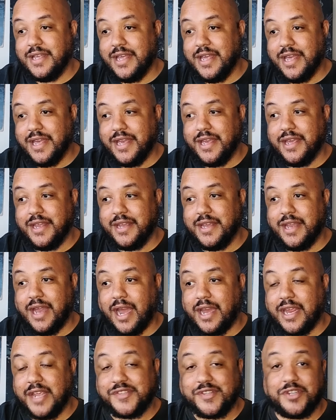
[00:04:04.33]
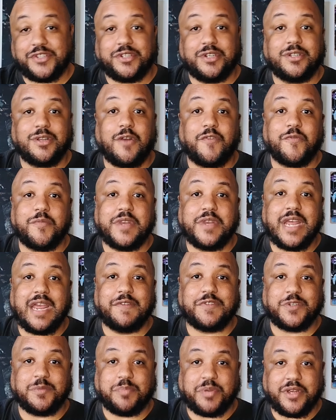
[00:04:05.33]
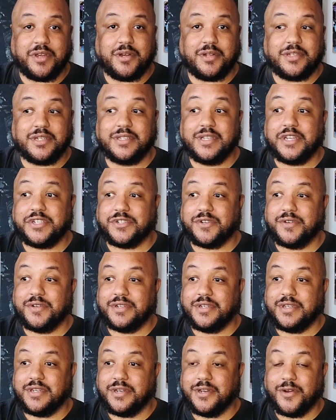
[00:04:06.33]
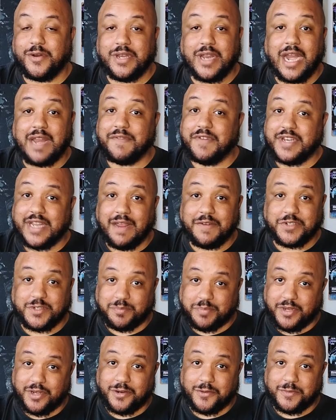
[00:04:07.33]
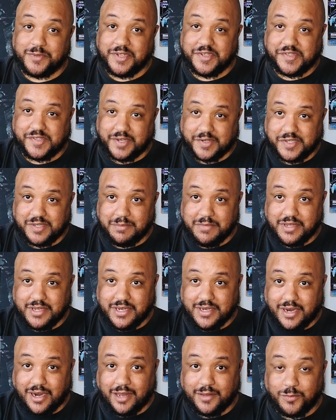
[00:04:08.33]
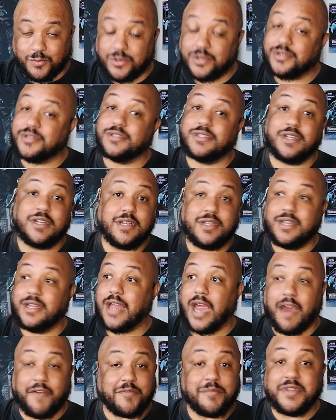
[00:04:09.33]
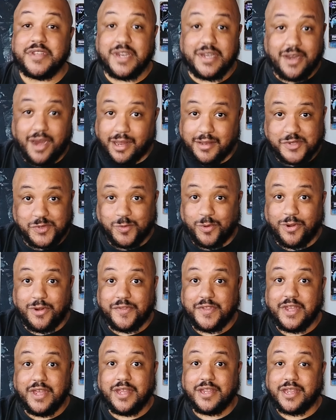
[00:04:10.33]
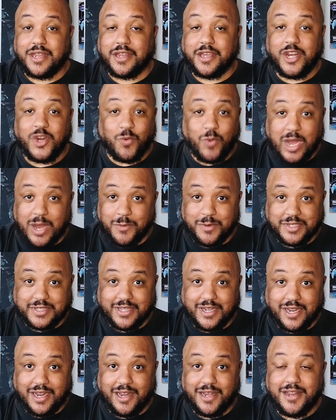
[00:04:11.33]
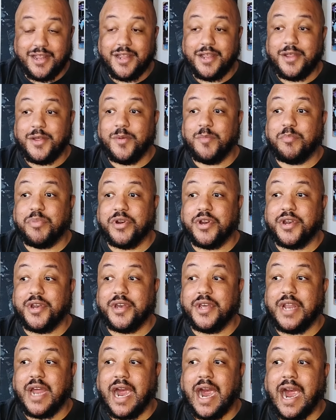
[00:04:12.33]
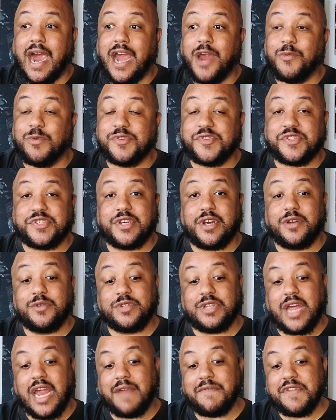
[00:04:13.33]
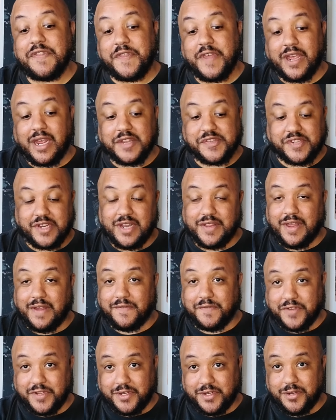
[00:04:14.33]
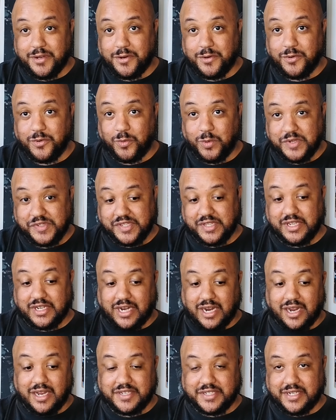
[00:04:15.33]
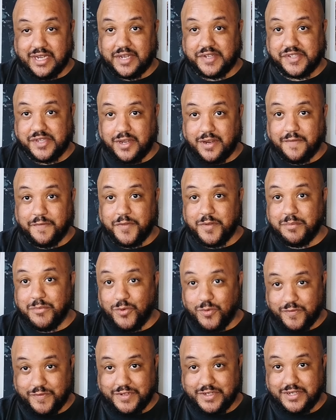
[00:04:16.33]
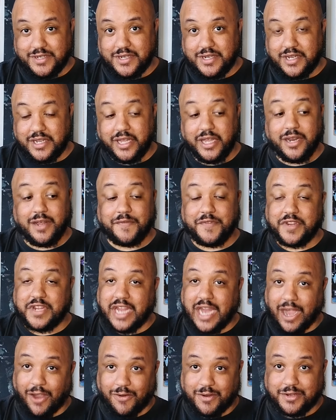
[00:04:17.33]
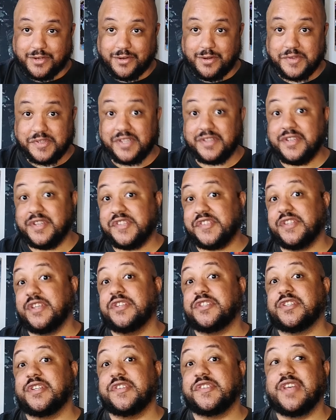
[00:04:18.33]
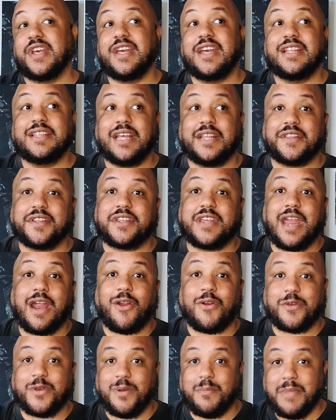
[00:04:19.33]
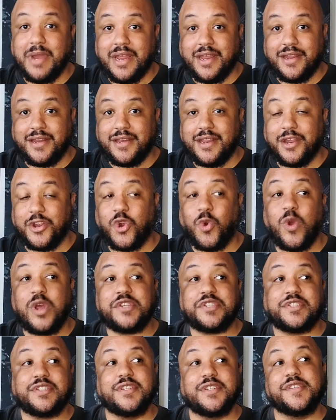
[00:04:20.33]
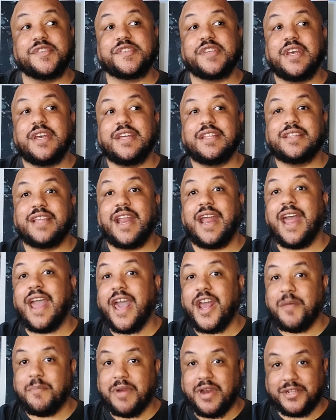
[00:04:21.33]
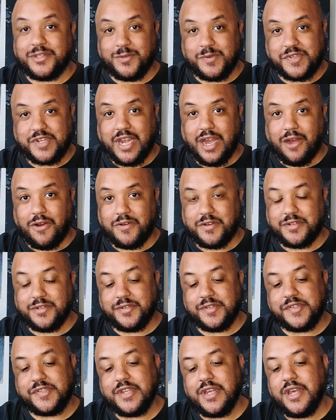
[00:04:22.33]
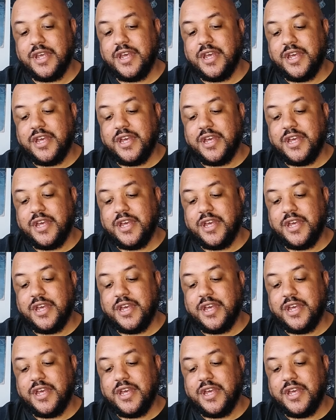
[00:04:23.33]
And I guess I should learn from Dave Chappelle, unless you're, you know, not even Dave Chappelle with this $60 million, well, $500,000 worth, could get away with that. But I was told, like, everything I said in that video was in the context of the movie and of the characters and the decisions that the character made and questions that I had about those characters.